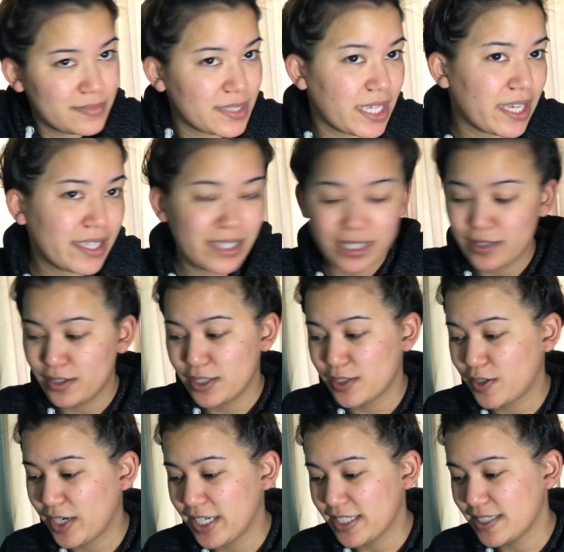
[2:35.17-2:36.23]
Yeah, it
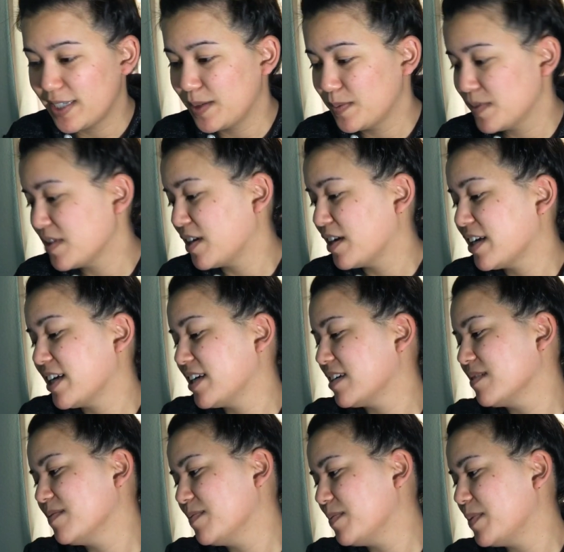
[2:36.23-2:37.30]
looks crazy, I'm sorry,
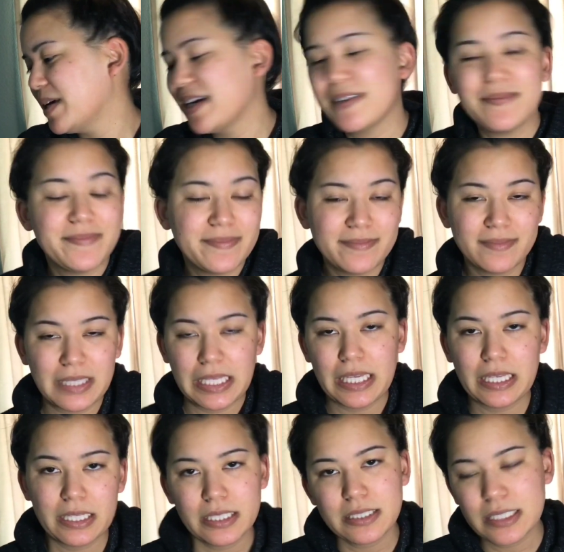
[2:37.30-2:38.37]
but
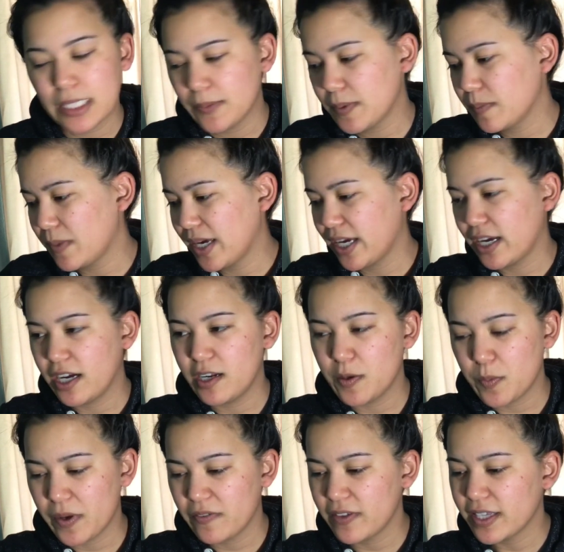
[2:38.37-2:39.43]
it's keeping my hair out
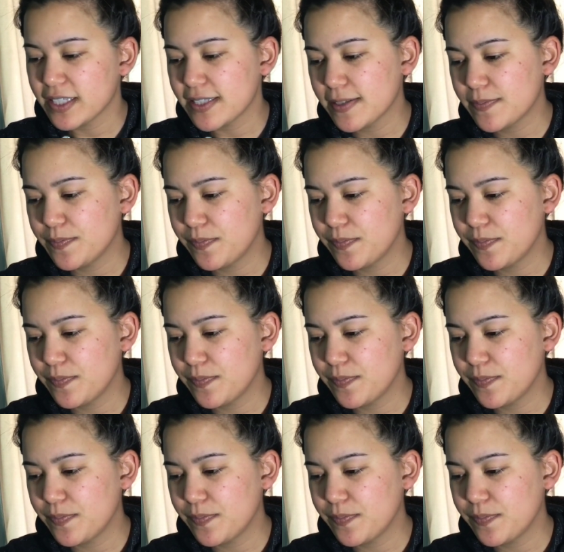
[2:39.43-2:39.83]
of my face.